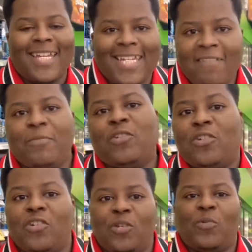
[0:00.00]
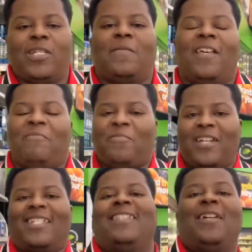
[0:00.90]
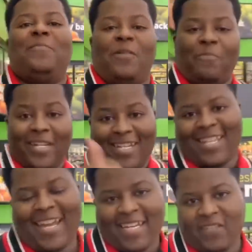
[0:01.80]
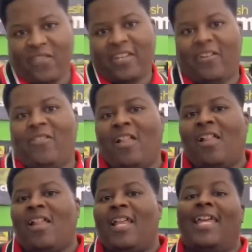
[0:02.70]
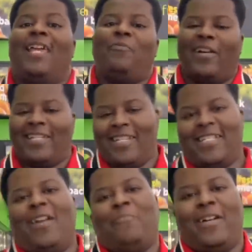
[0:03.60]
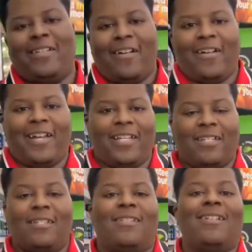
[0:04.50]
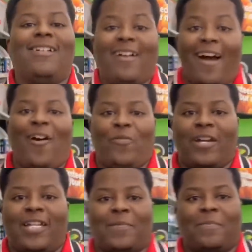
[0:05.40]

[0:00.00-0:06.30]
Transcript: Definitely sure to show your boy some love and pressing that thumbs up button and liking this video and pressing the share button, all right? I'll wait.